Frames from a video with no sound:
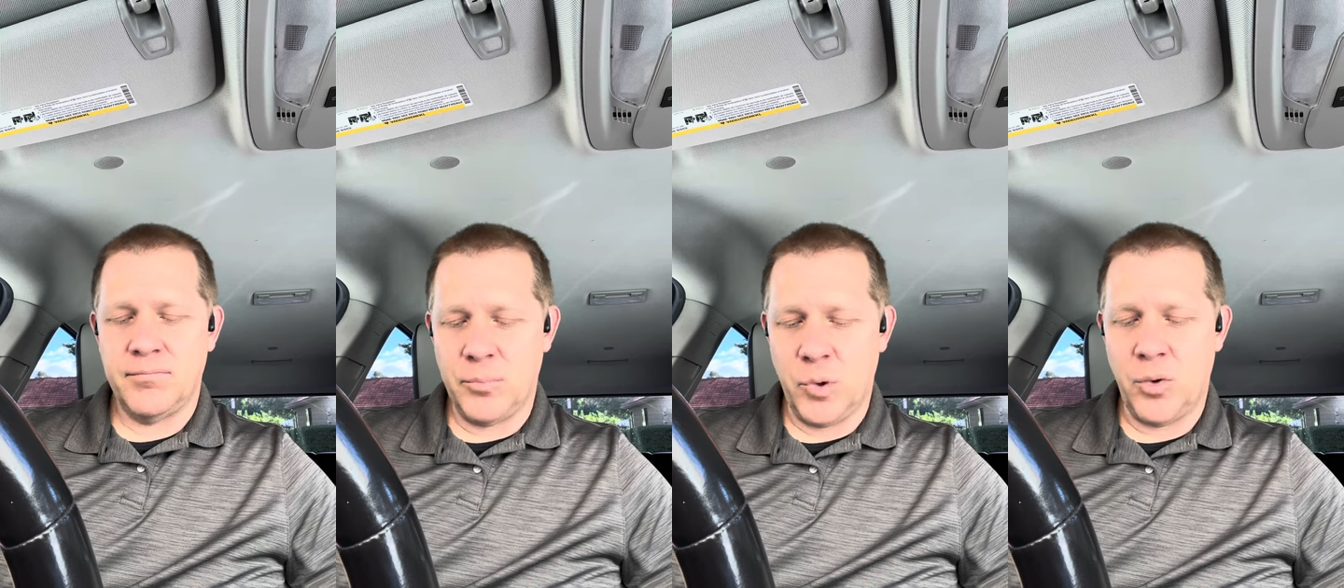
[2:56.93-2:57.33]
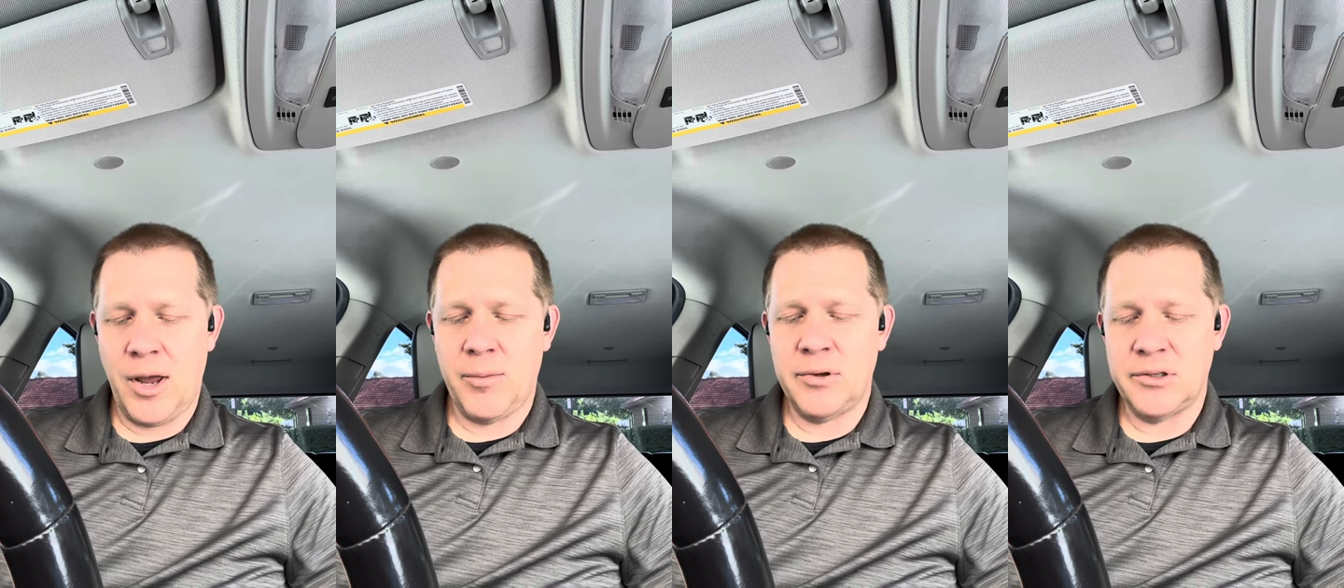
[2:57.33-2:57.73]

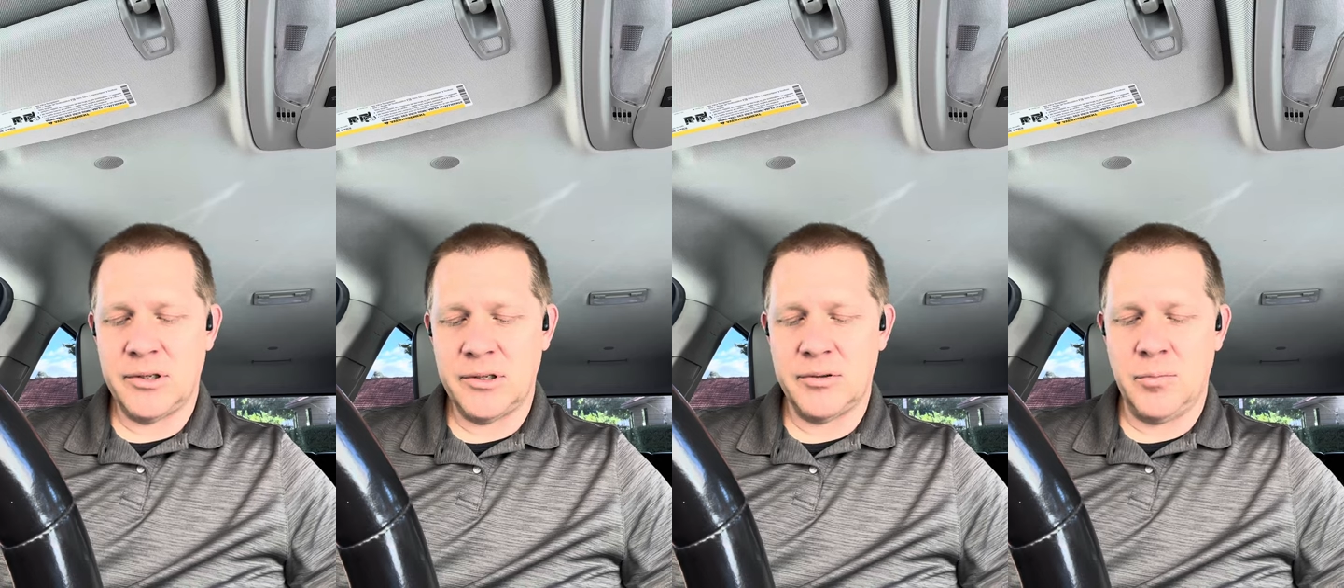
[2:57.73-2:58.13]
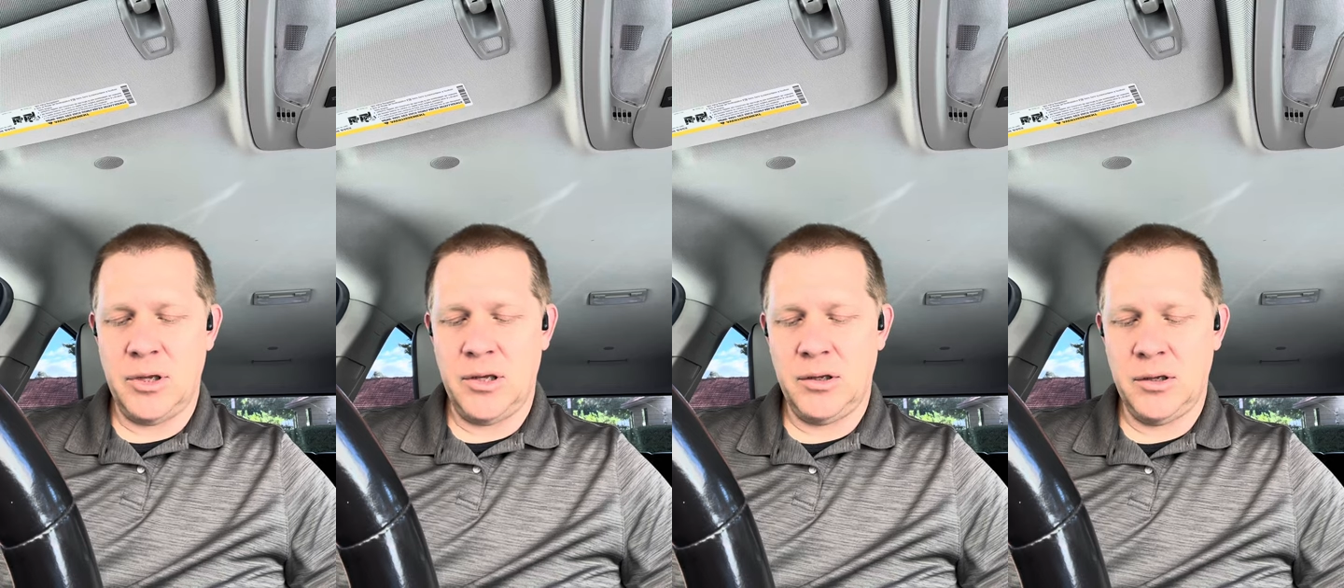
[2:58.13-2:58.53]
Barabbas is
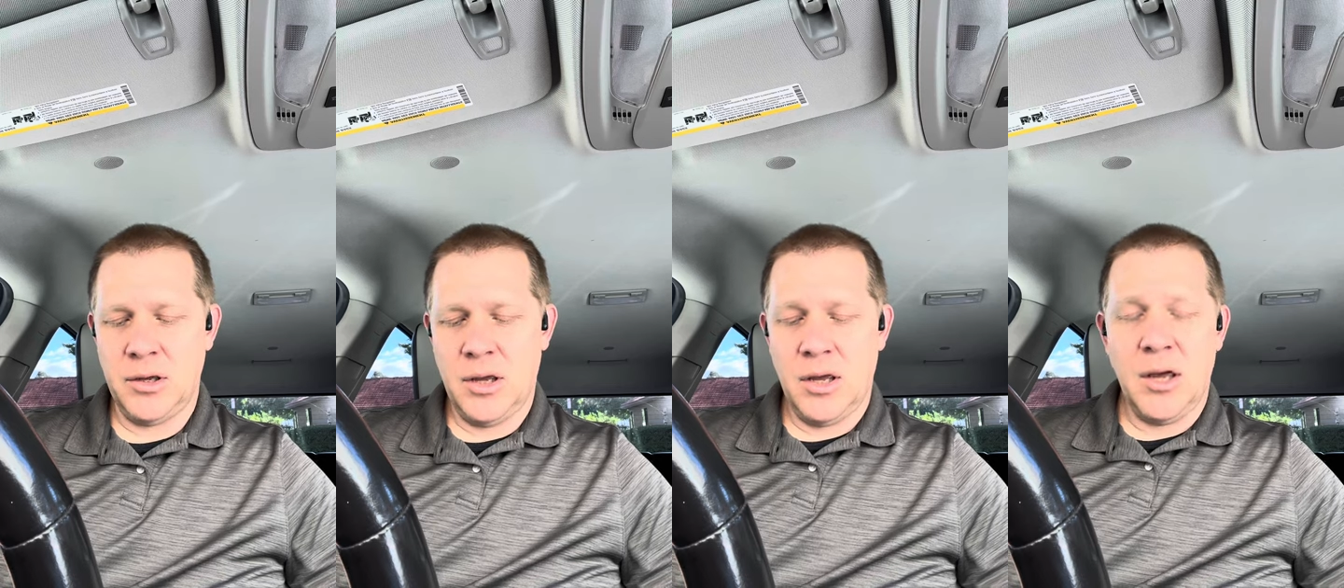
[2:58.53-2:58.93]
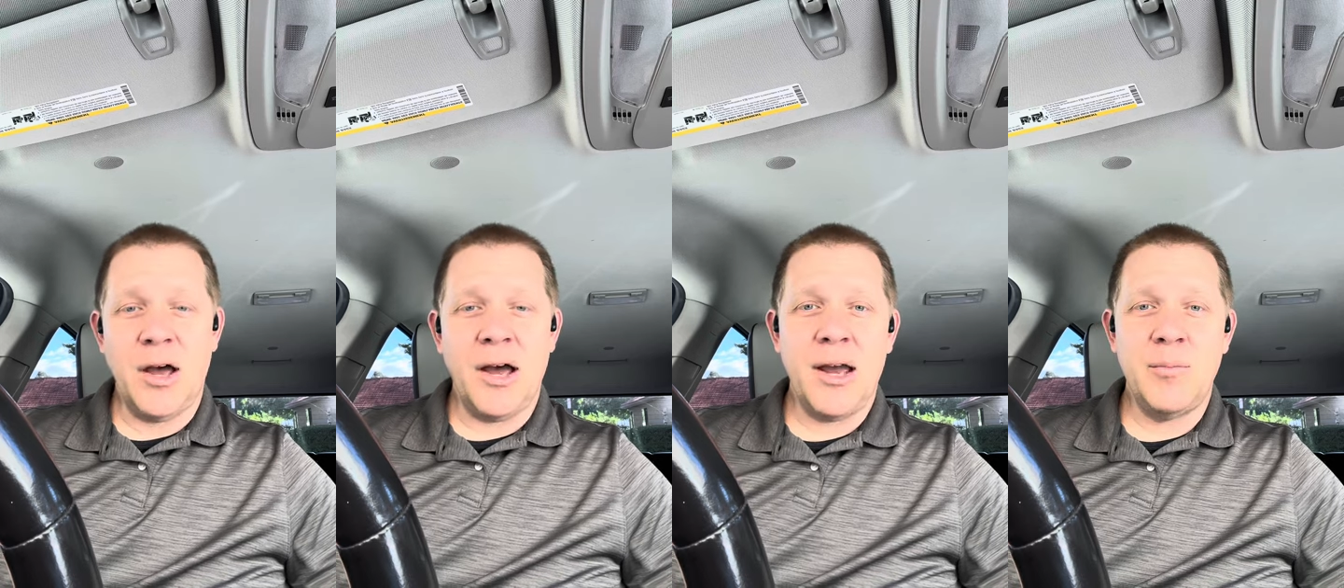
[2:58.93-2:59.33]
me.
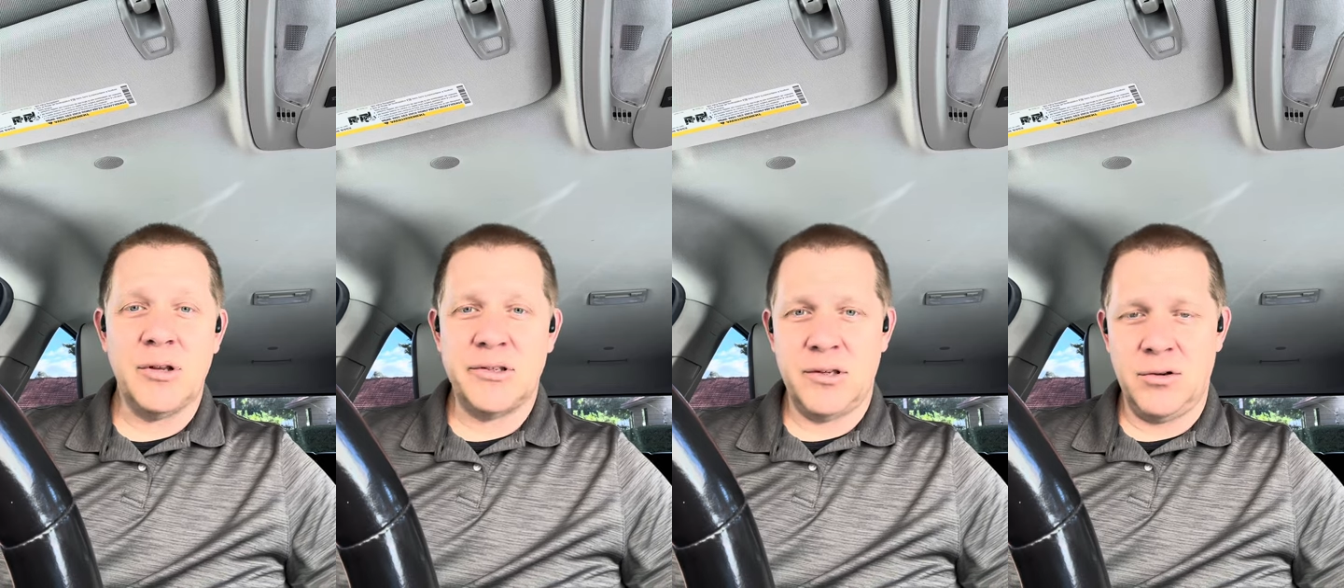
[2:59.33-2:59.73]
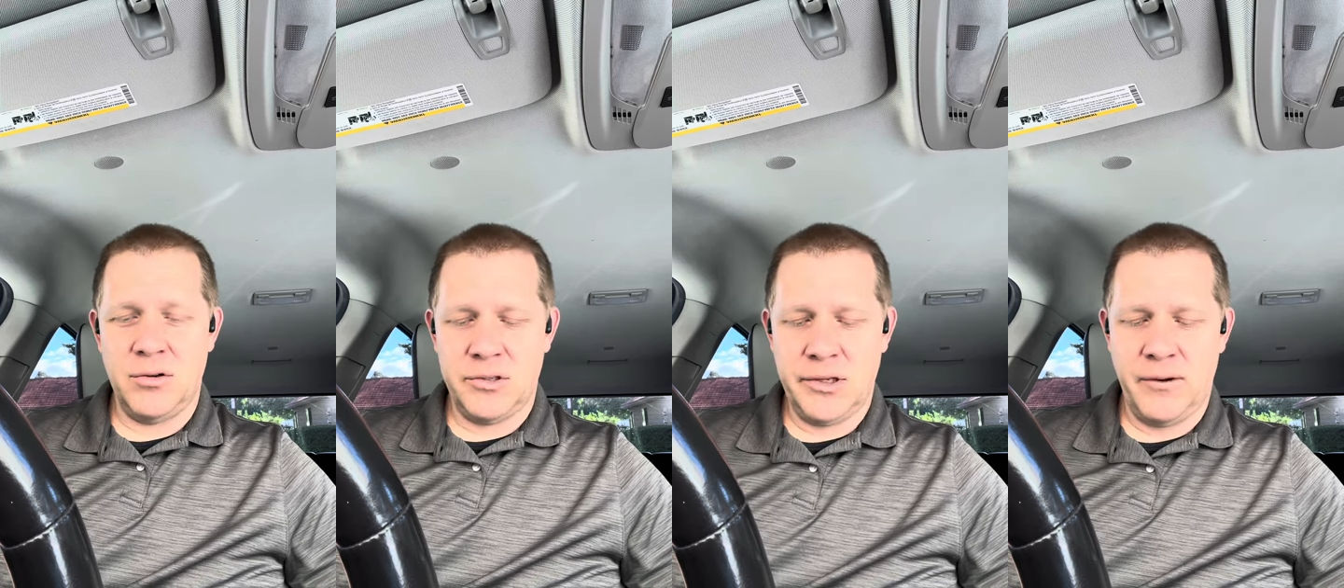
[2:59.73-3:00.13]
I'm the sinner
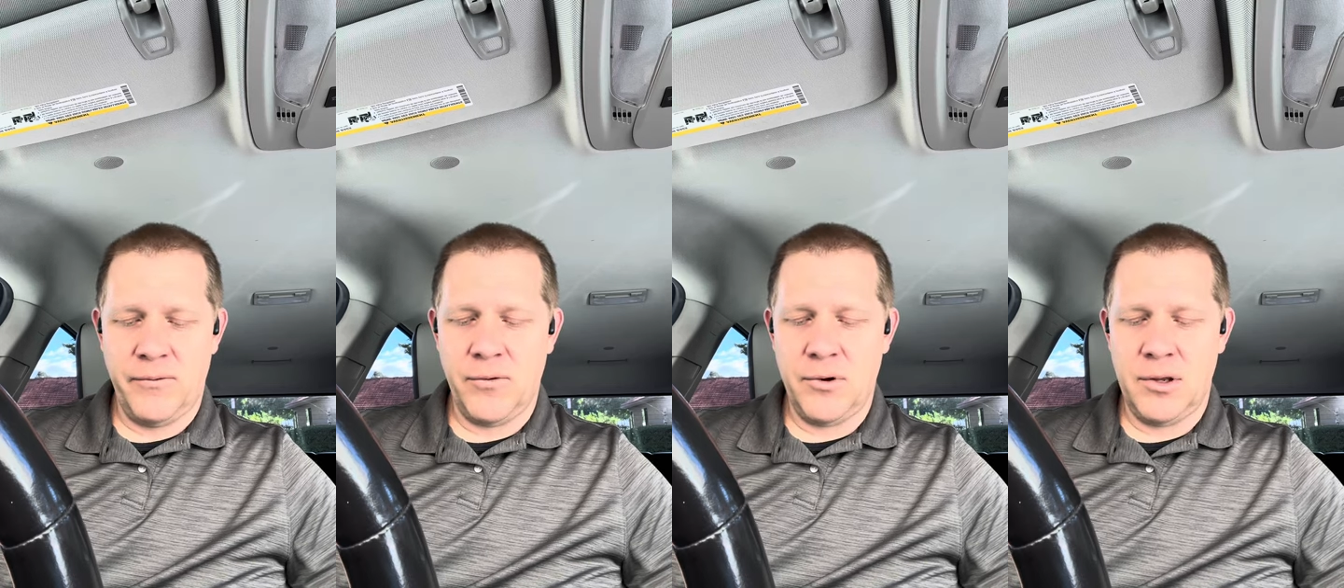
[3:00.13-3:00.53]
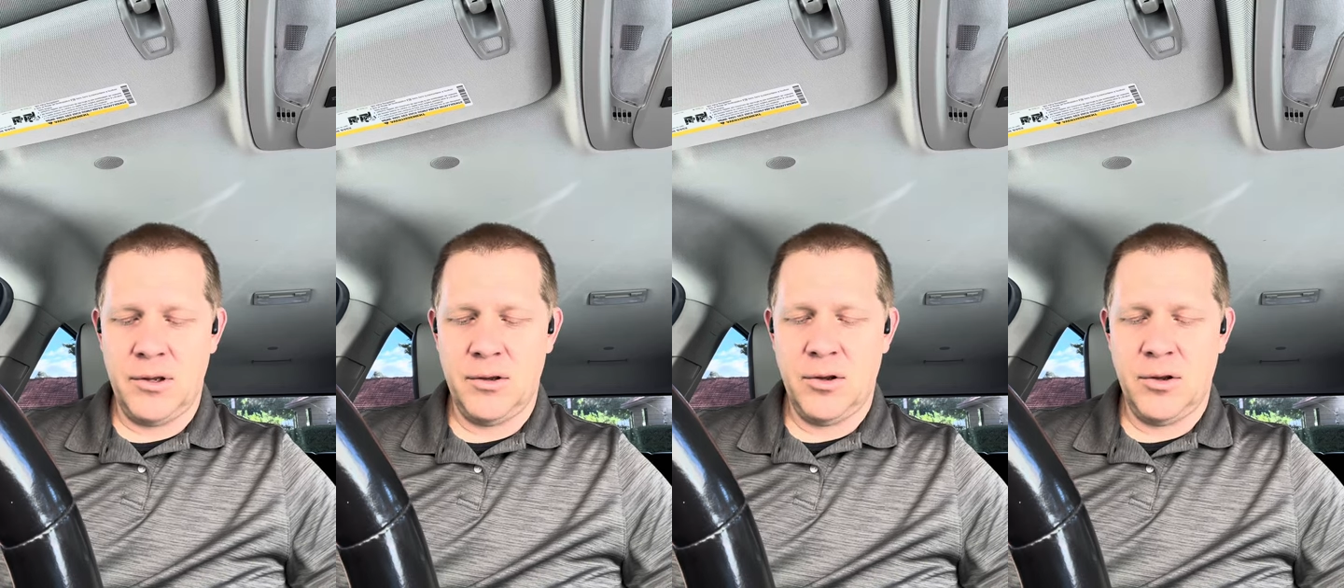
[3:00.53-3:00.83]
set free.